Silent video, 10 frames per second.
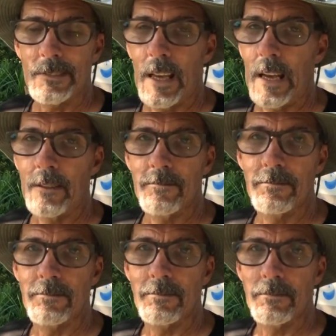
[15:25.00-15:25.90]
Yeah.
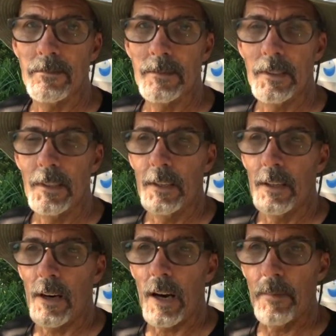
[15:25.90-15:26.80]

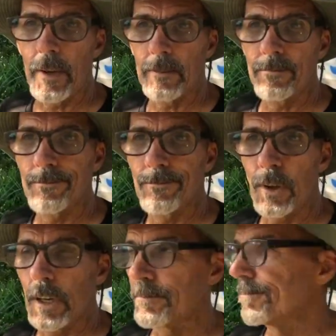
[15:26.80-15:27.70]
All right, man.
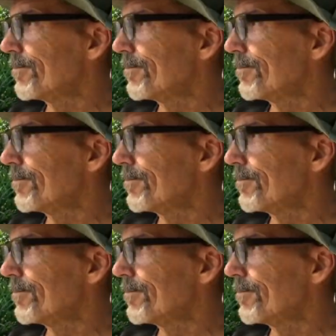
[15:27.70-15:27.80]
Well,